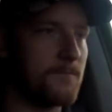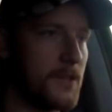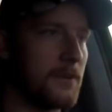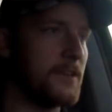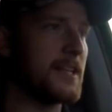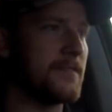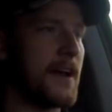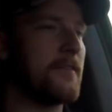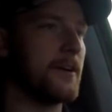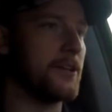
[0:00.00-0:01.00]

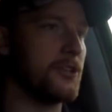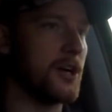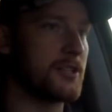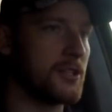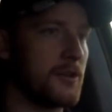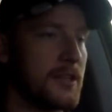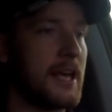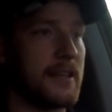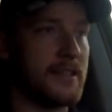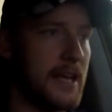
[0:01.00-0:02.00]
5,500 trucks doing
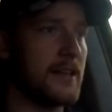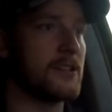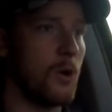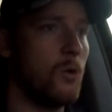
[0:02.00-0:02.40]
that, and that is,